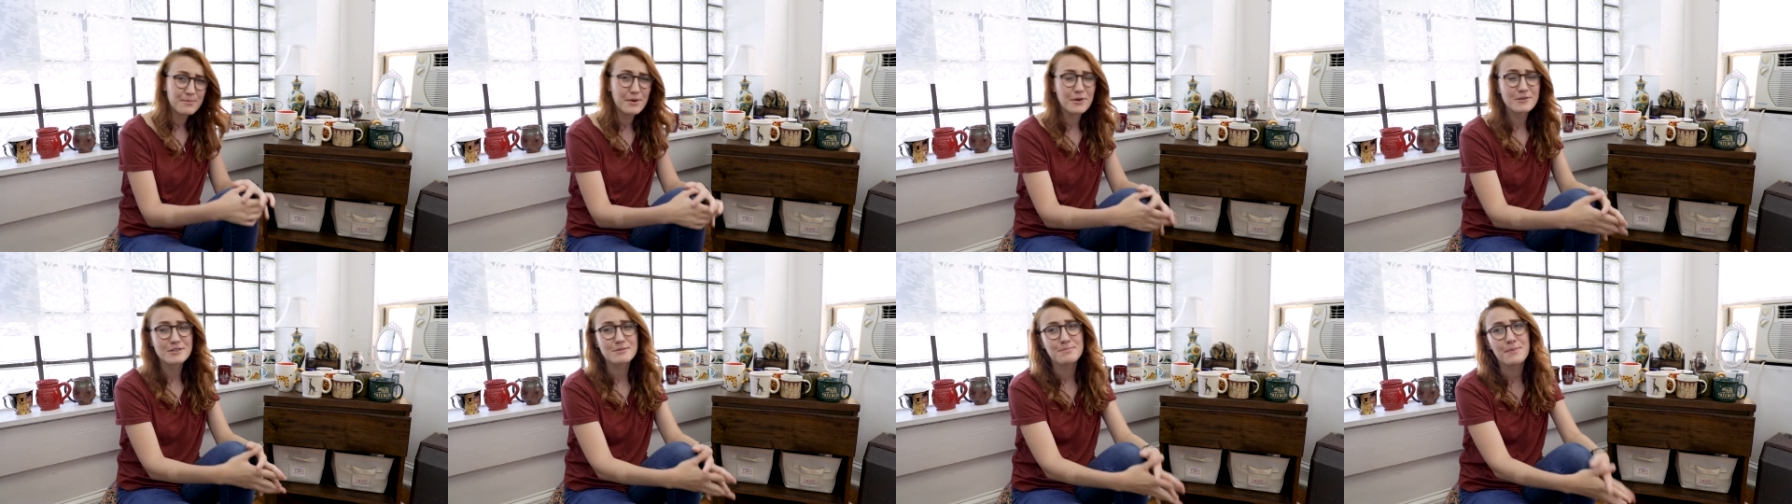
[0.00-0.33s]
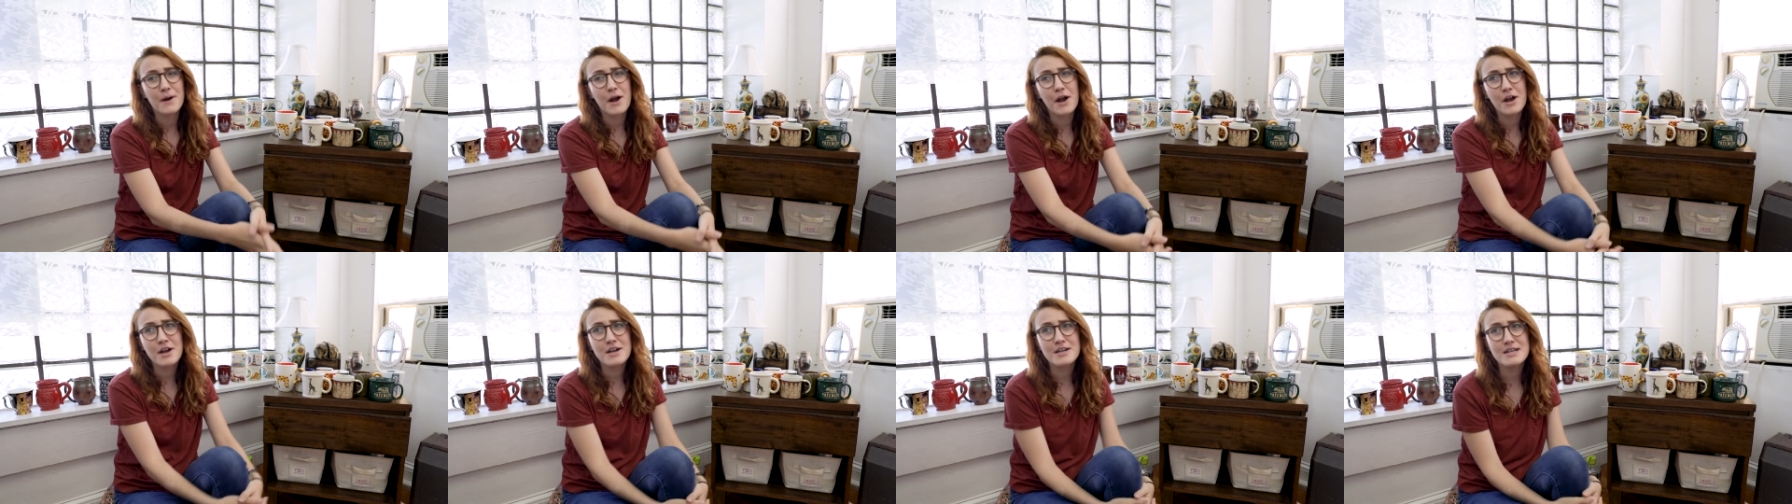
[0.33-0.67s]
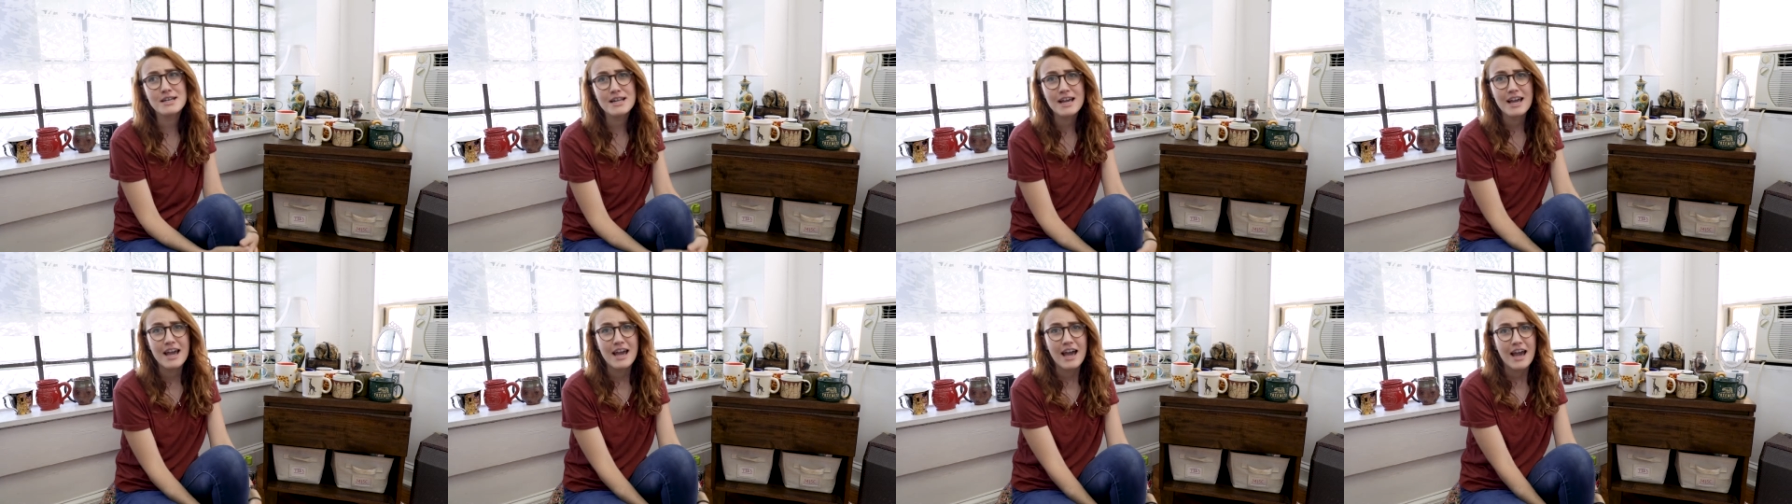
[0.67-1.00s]
most
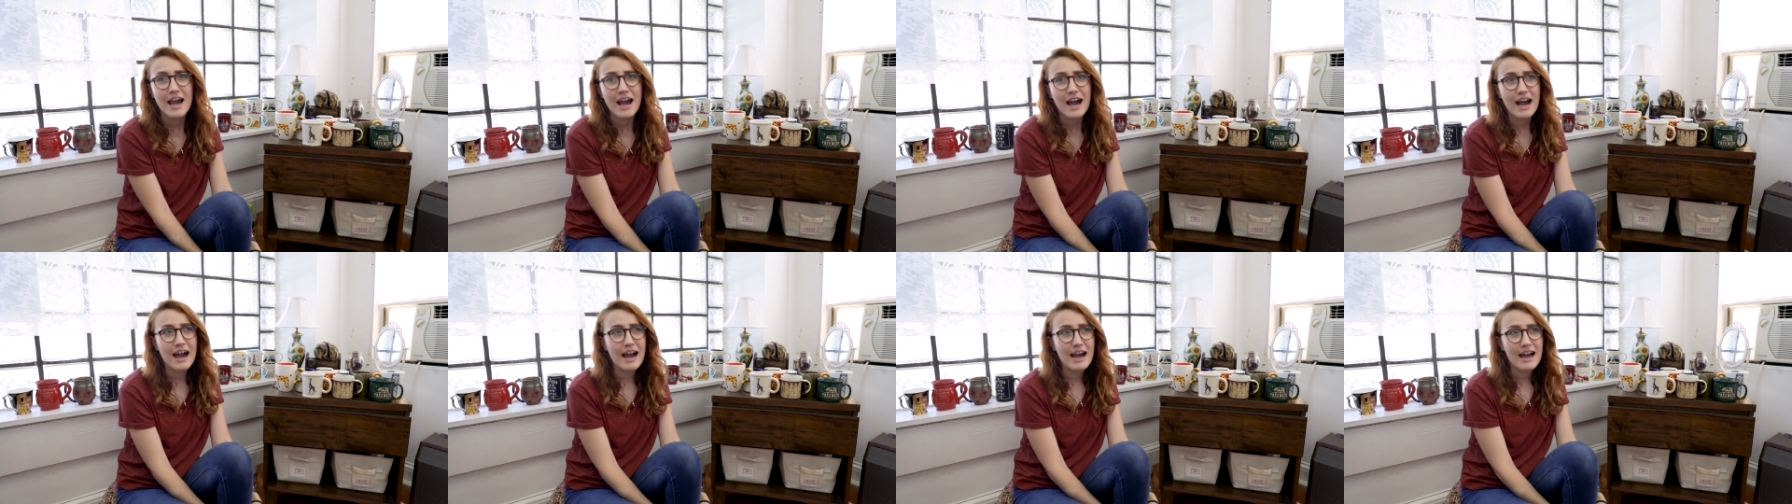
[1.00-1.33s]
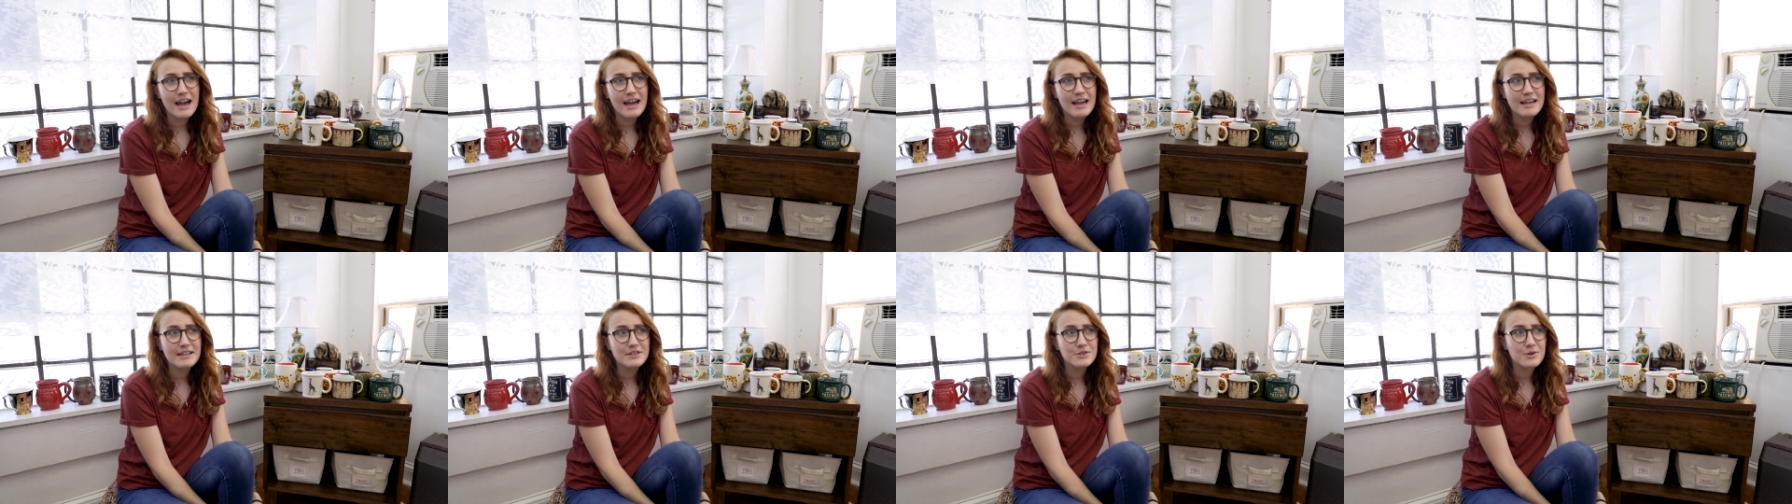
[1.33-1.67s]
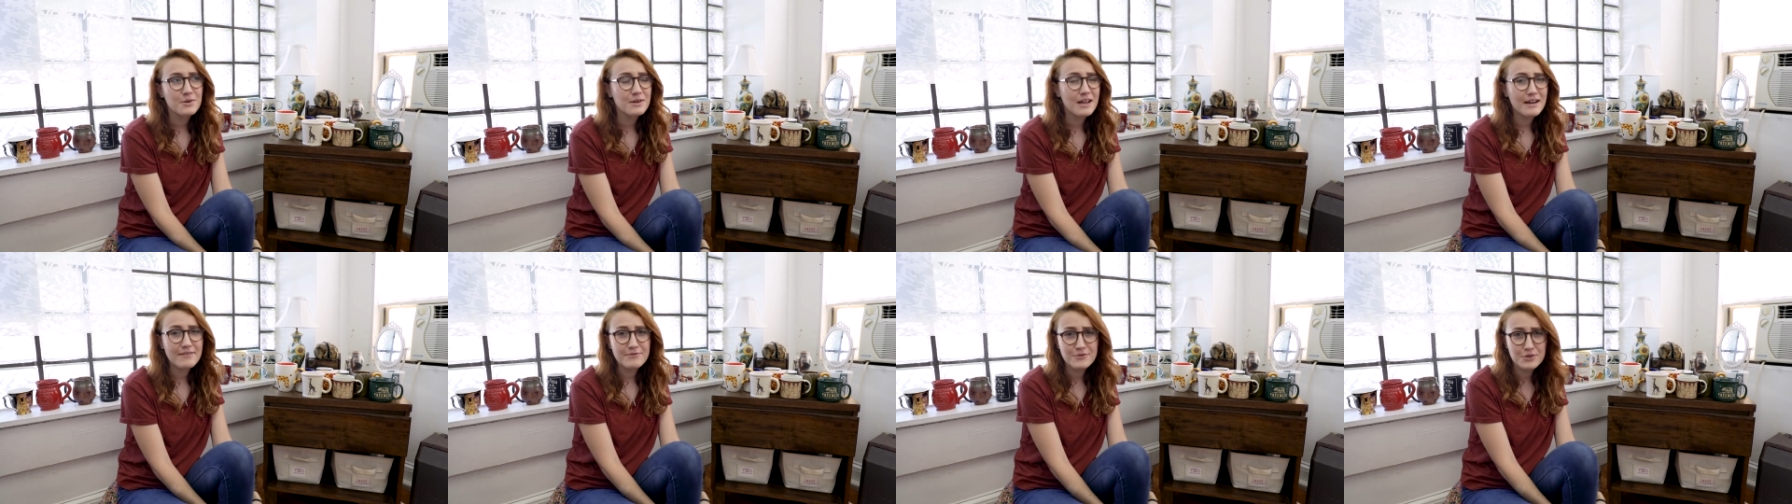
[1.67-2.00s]
part. I
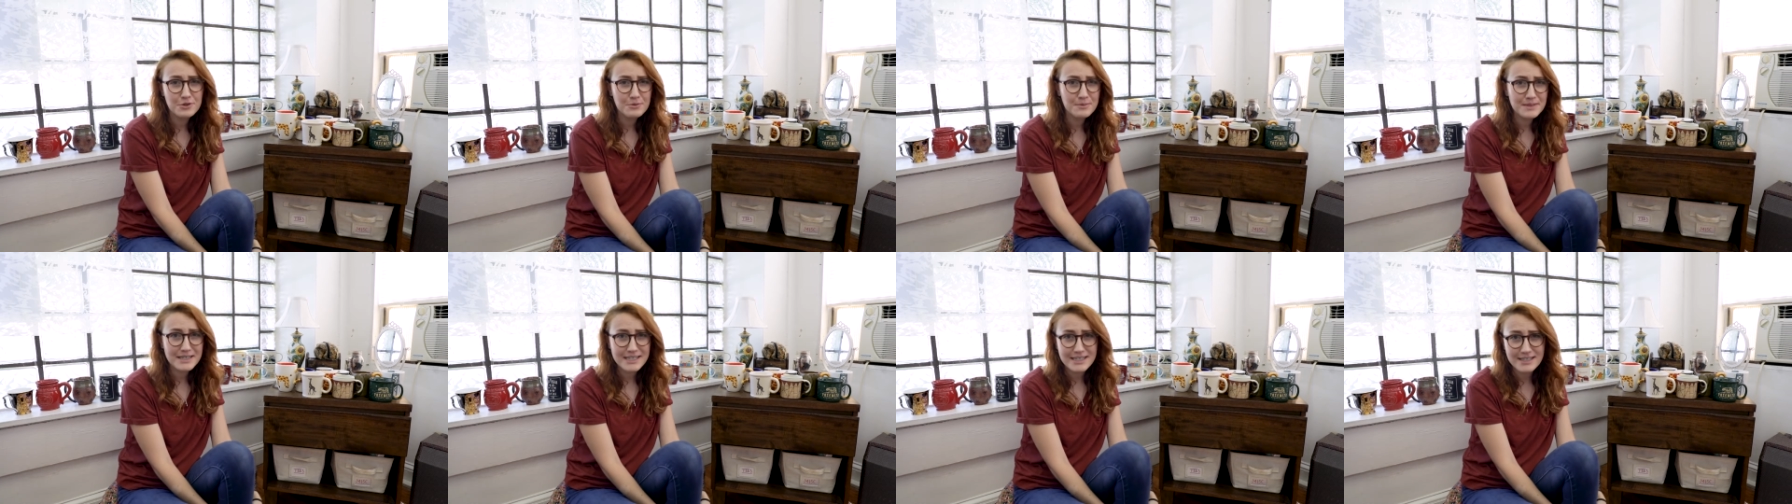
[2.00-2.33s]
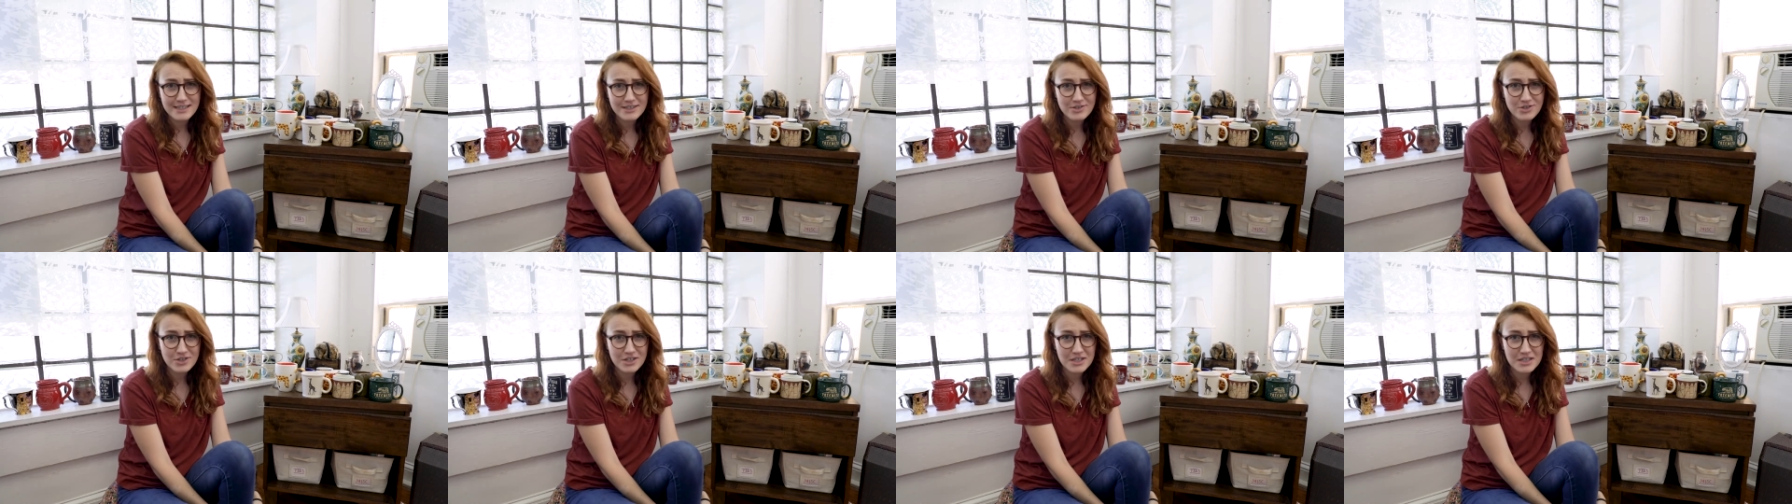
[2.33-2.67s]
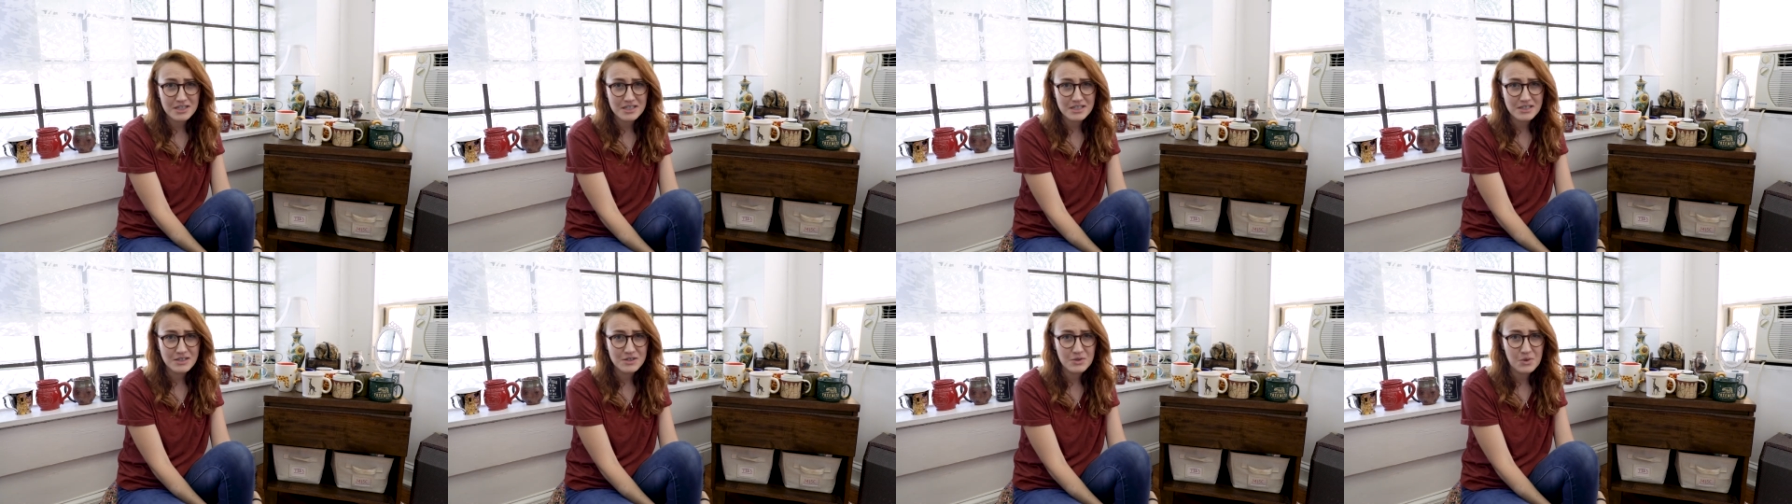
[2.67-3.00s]
don't have too many
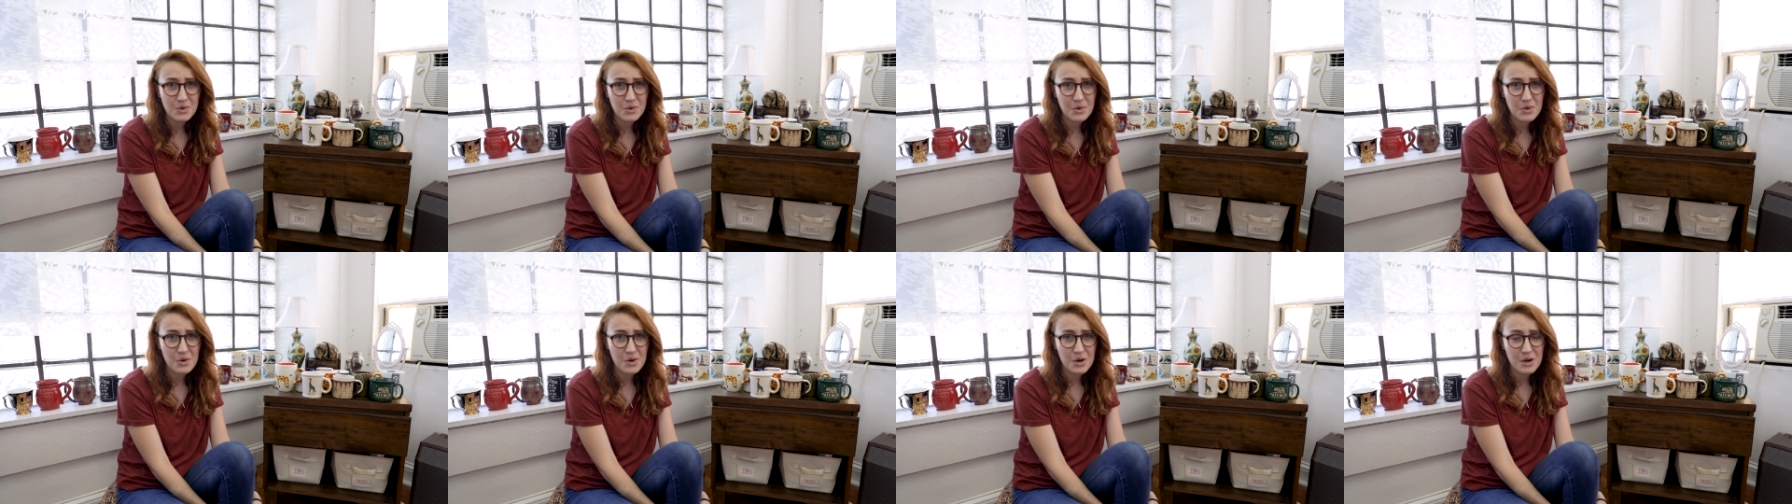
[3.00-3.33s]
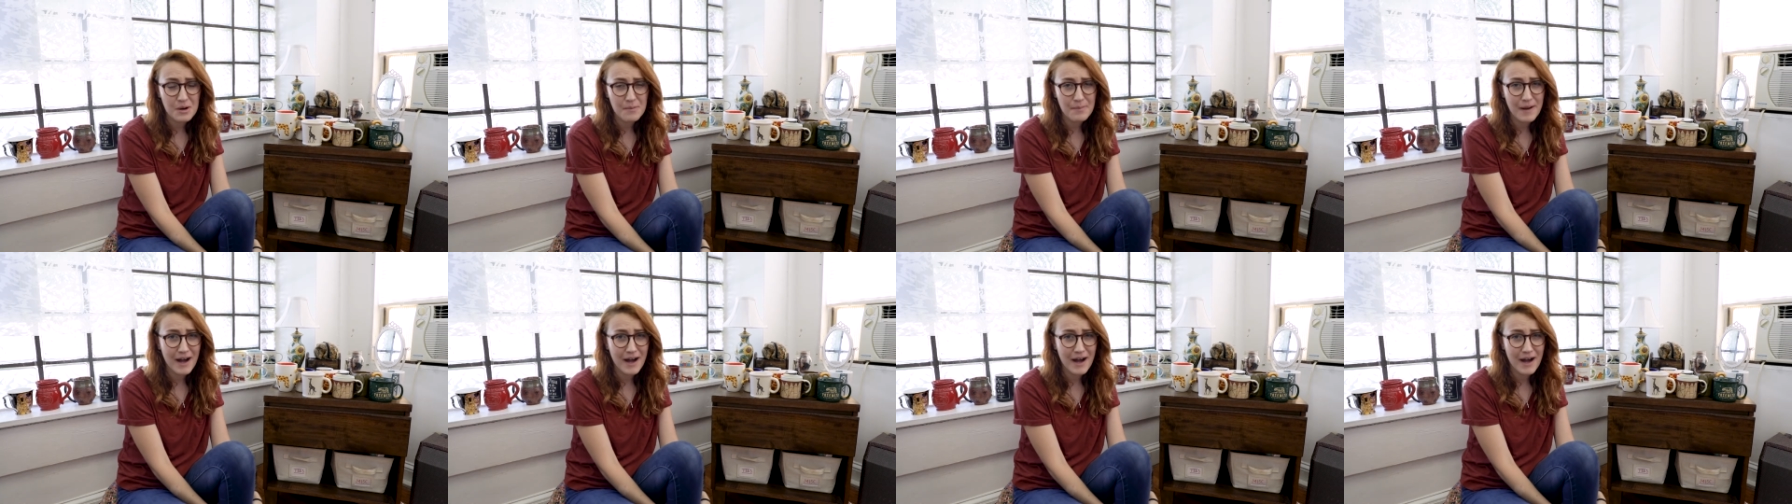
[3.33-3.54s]
dishes or